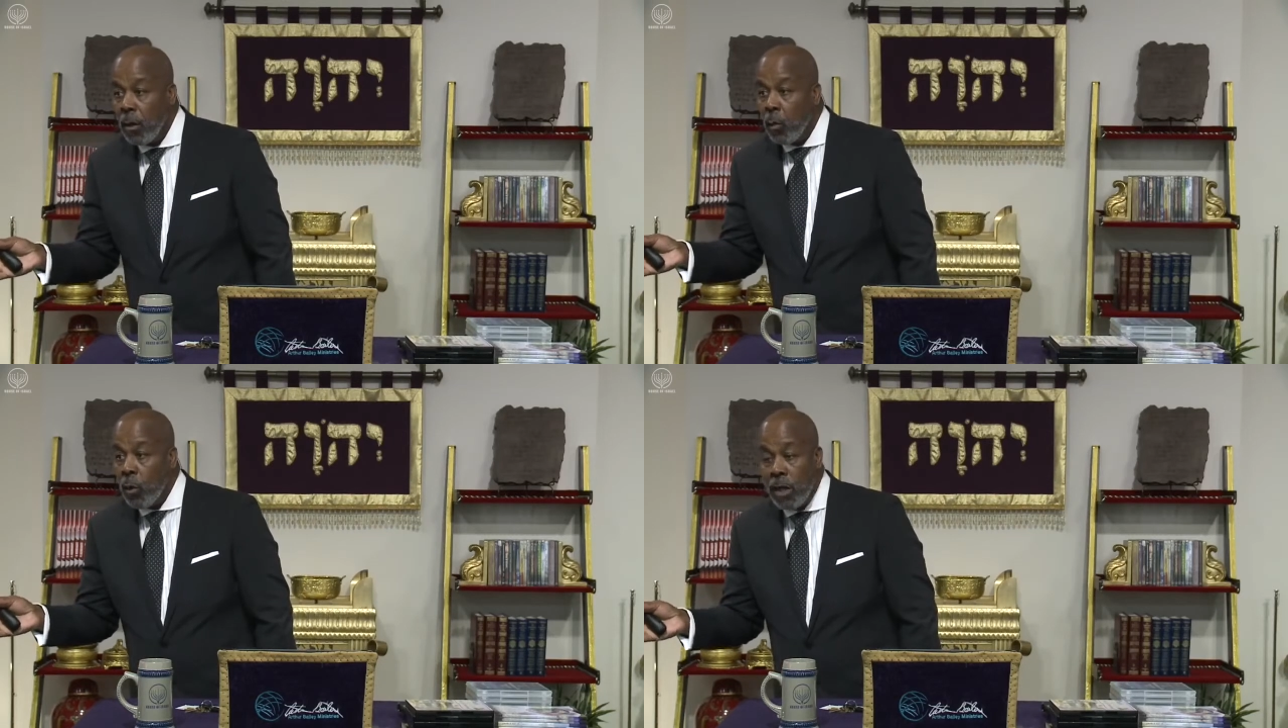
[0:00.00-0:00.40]

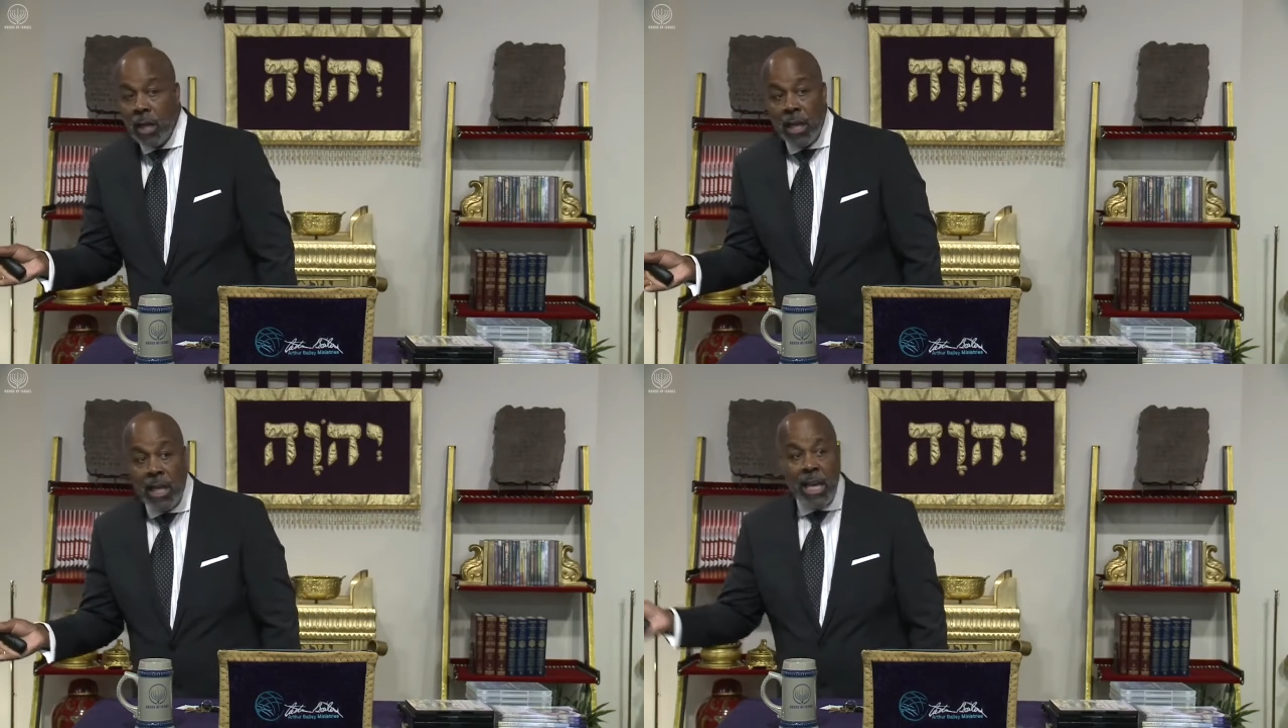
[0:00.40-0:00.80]
when
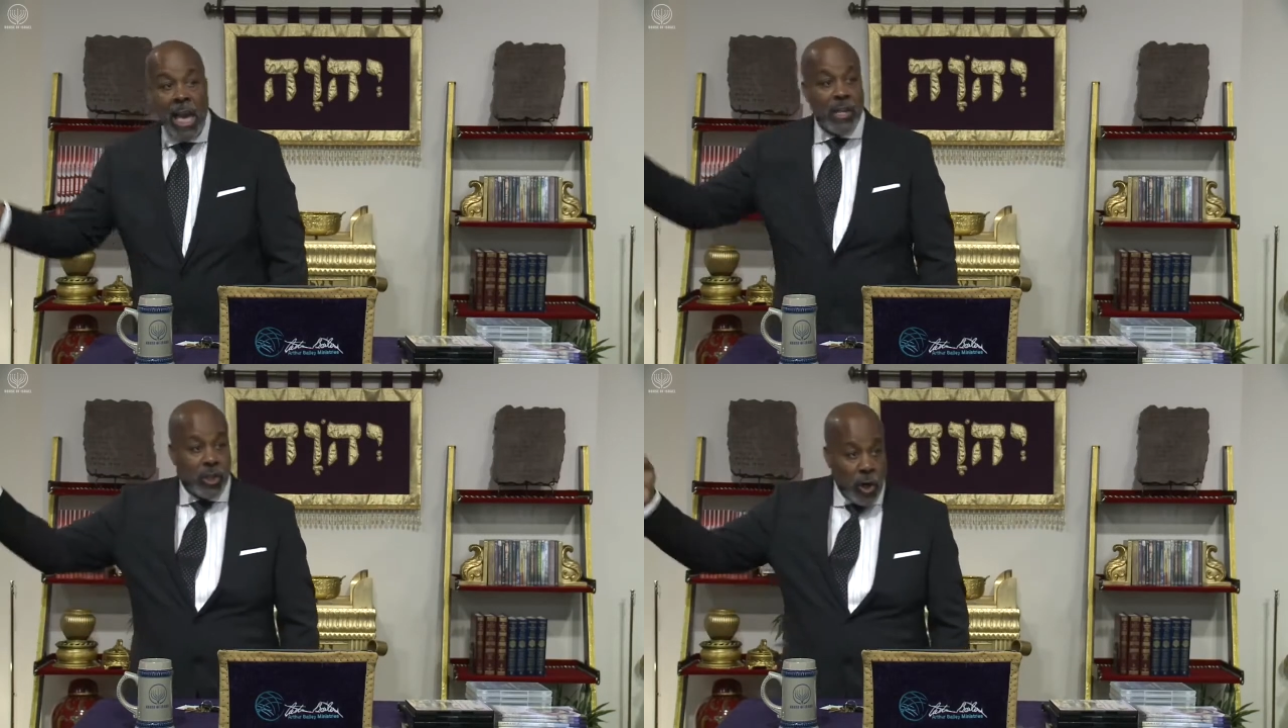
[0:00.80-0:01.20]
he
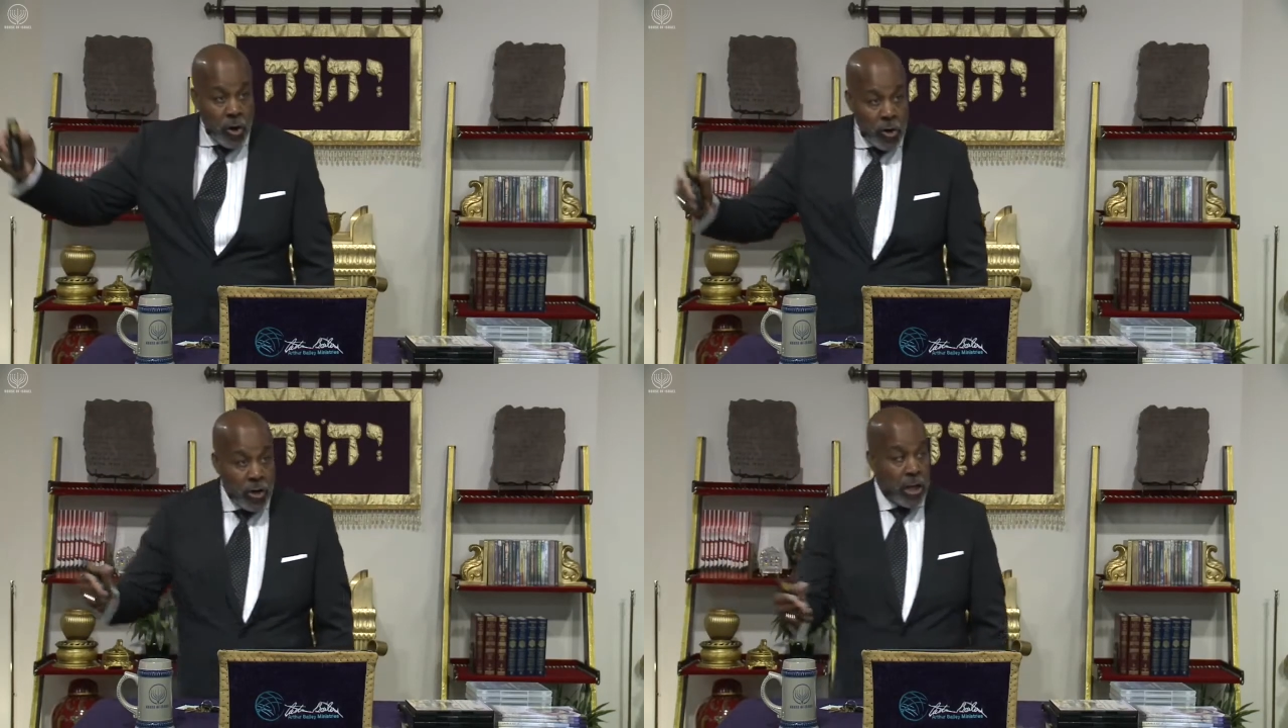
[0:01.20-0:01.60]
has
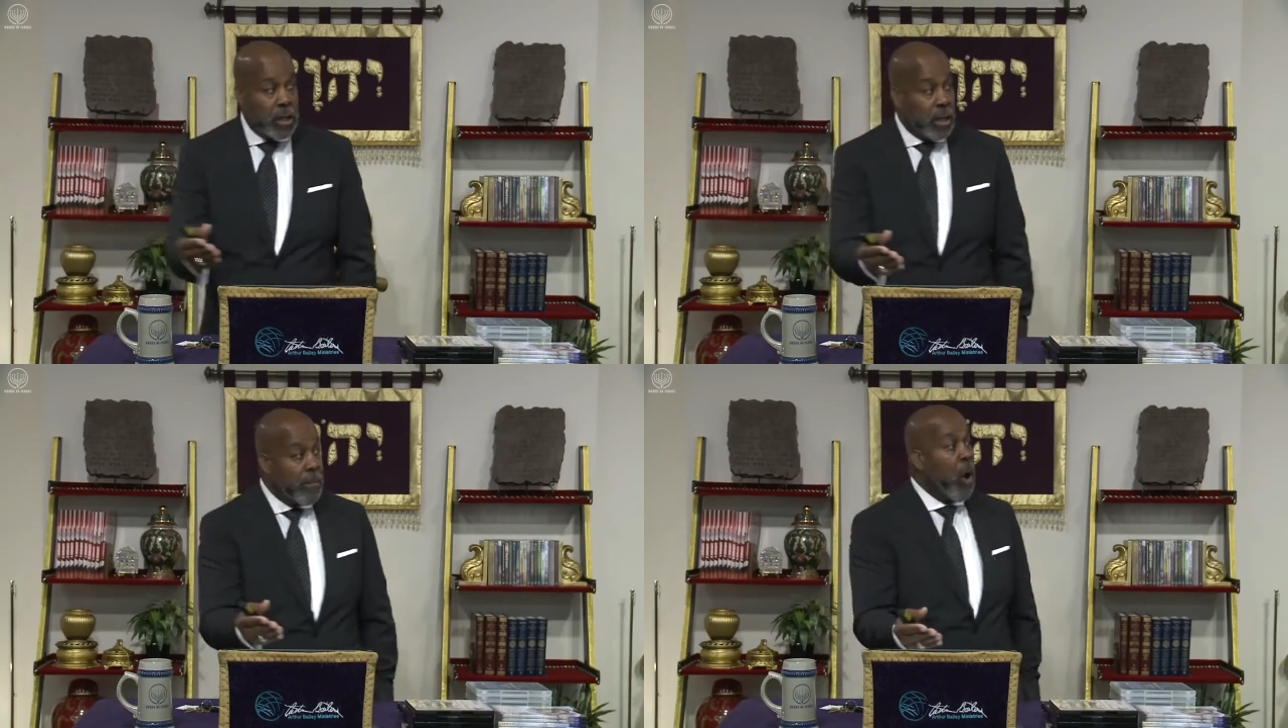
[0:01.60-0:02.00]
turned
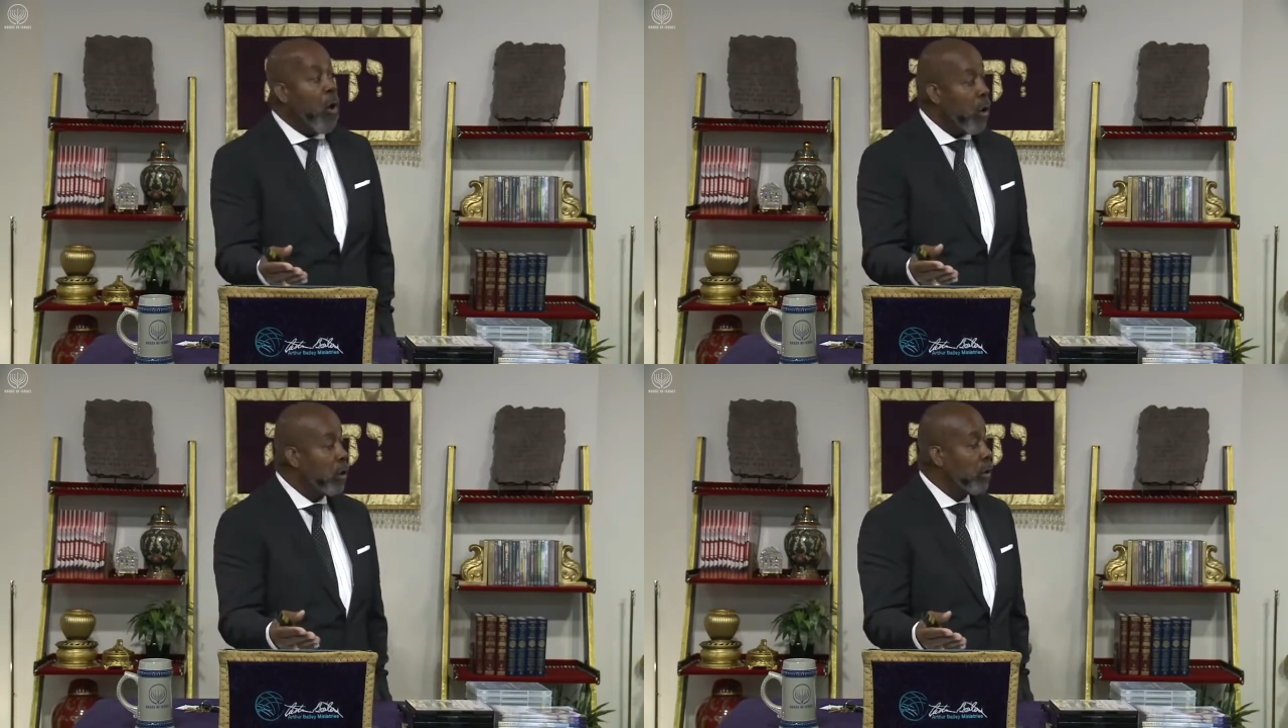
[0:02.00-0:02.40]
them on.
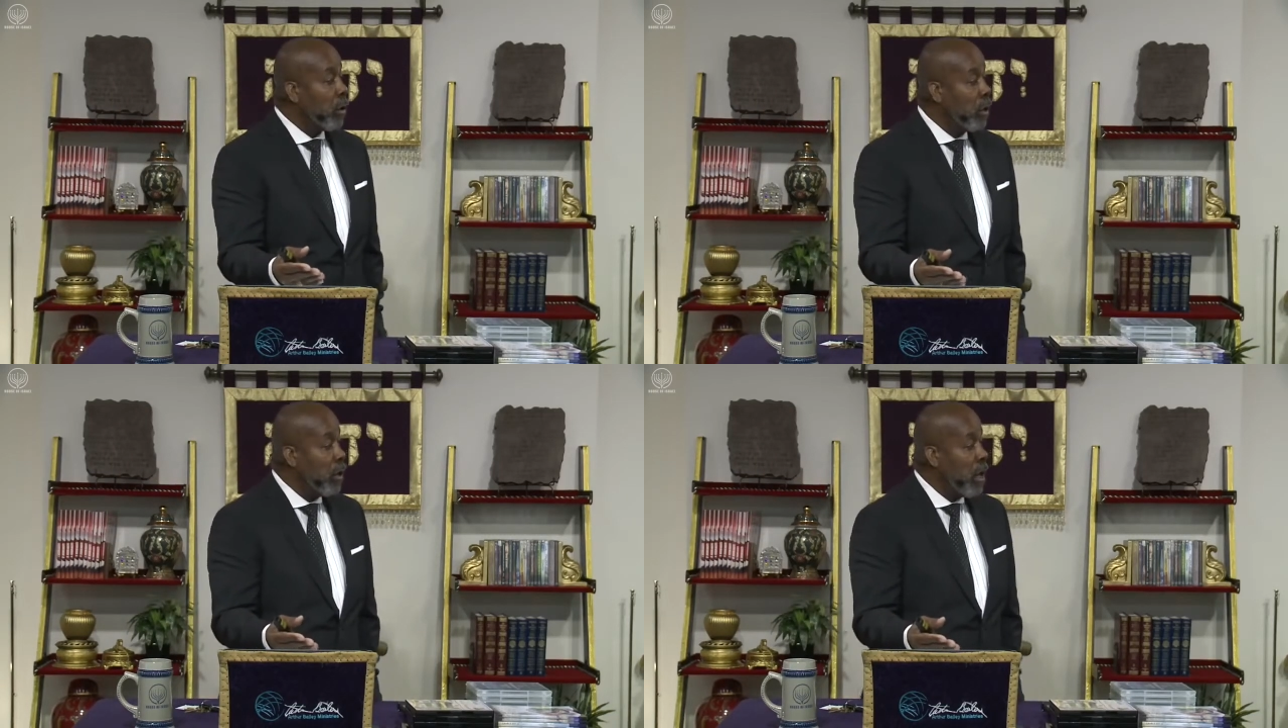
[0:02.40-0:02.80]

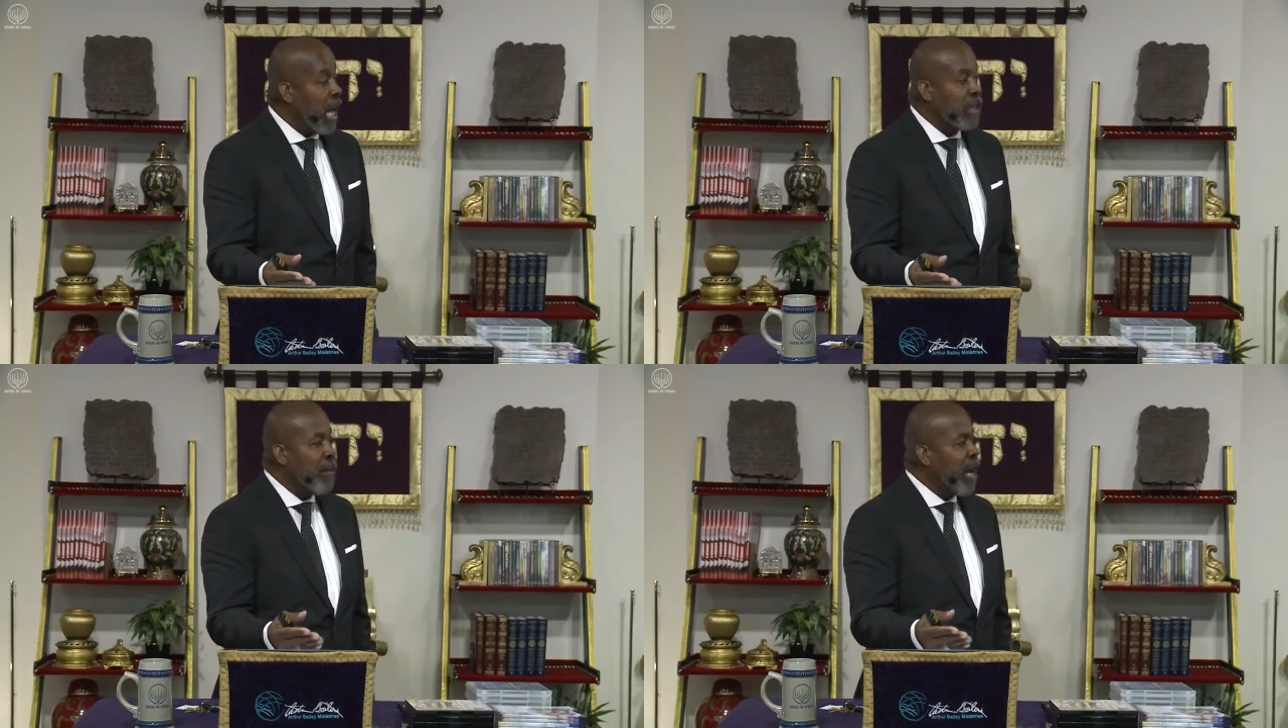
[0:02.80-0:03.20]

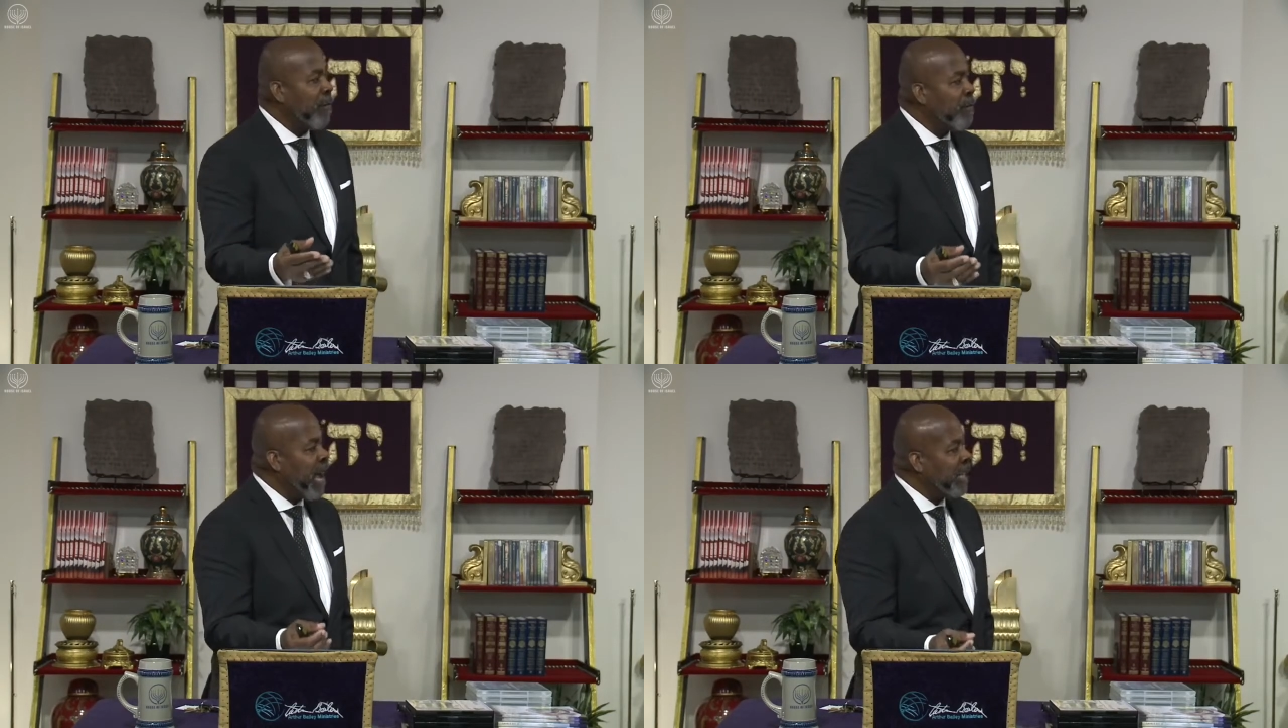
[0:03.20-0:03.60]
As a matter of
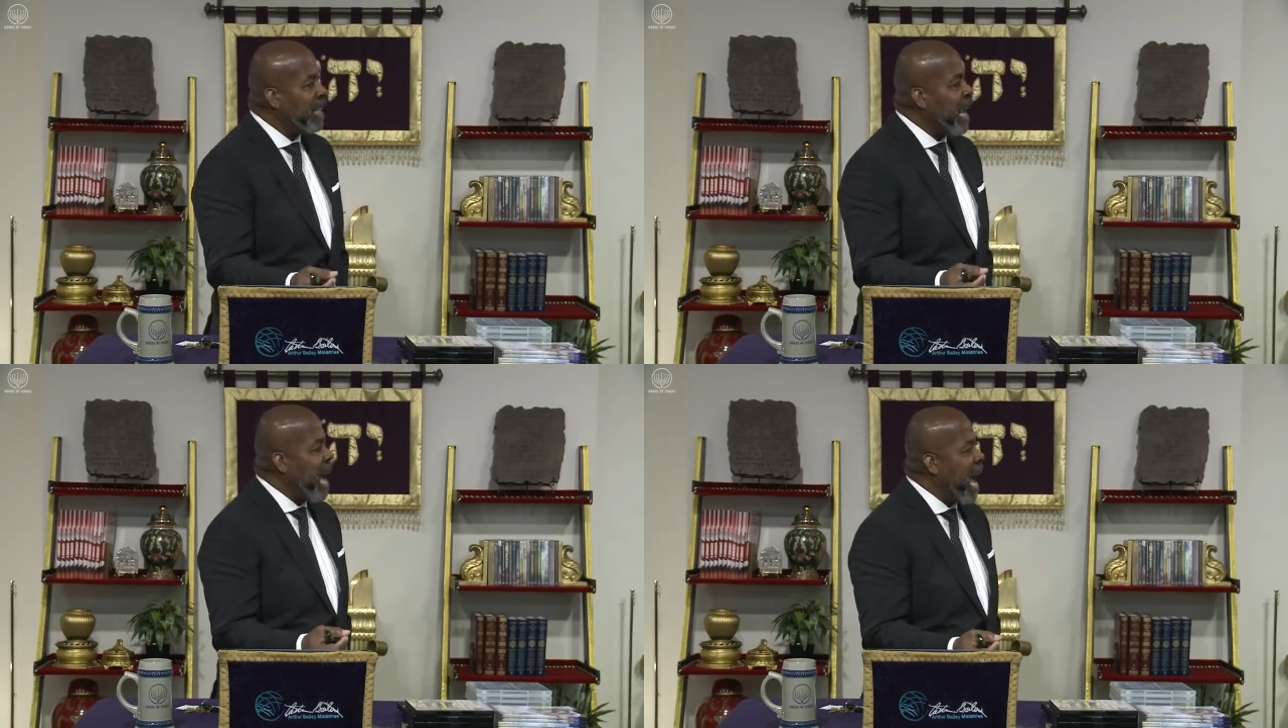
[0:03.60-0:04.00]
fact,
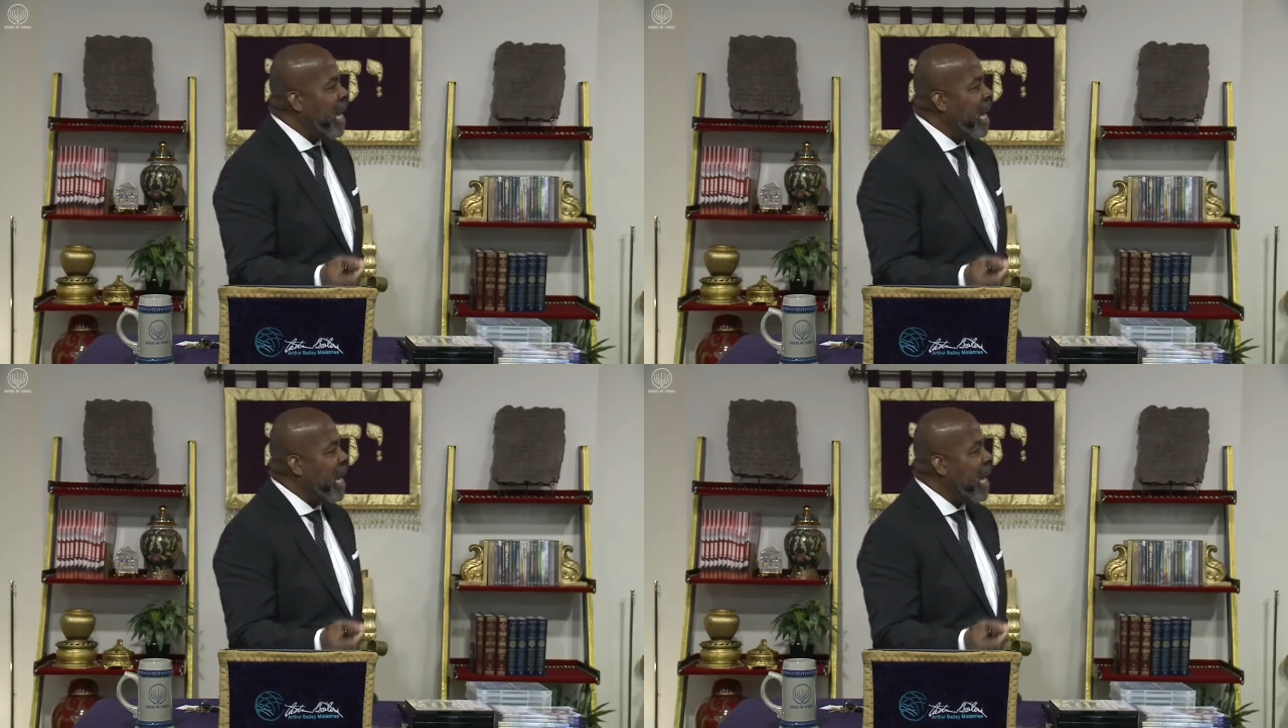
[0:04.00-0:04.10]
I